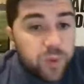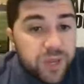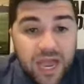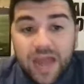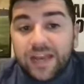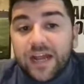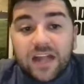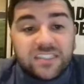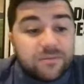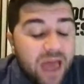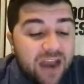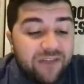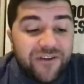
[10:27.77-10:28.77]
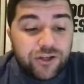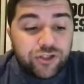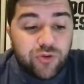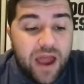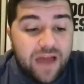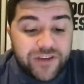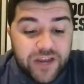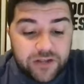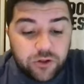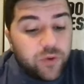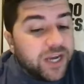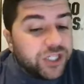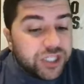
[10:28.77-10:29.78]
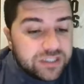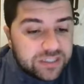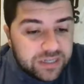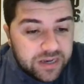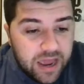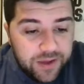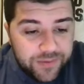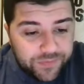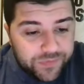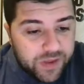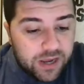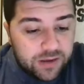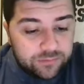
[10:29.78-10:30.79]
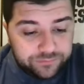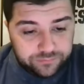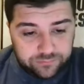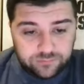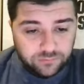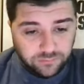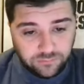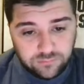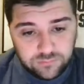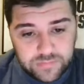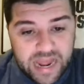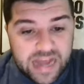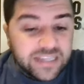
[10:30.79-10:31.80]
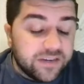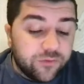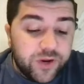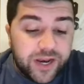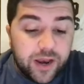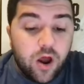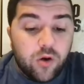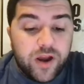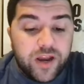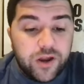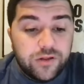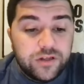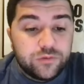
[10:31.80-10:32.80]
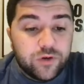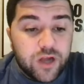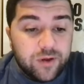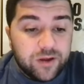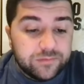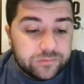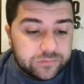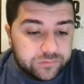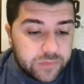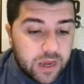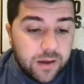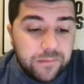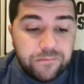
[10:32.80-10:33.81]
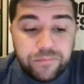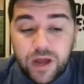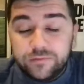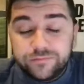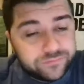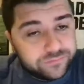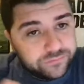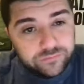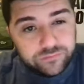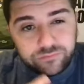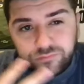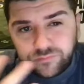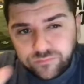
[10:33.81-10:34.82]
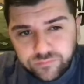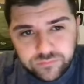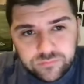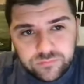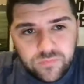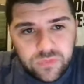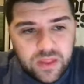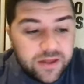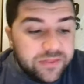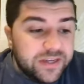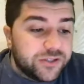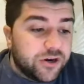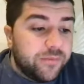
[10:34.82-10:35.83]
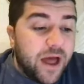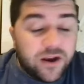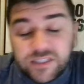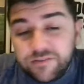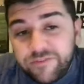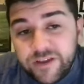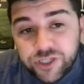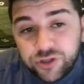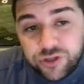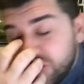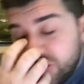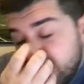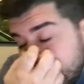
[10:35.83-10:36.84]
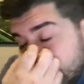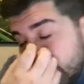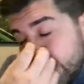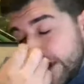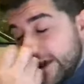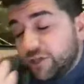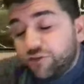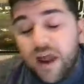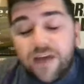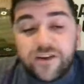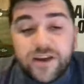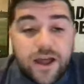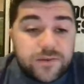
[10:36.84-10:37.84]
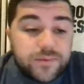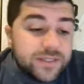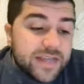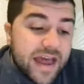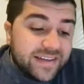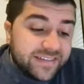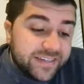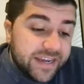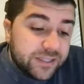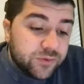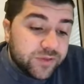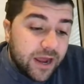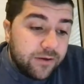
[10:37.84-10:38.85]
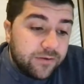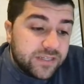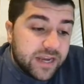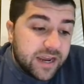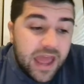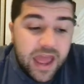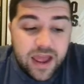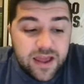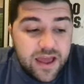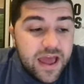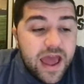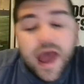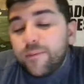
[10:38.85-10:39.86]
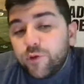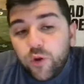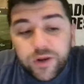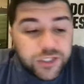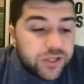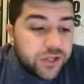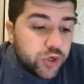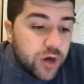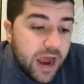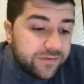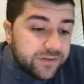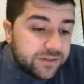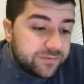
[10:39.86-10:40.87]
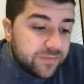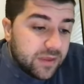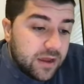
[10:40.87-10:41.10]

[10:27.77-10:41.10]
We kind of got some NFL draft declarations today, as if we didn't already know these were coming. But these are about as official draft announcements as it gets without saying, hey, I'm going to the draft.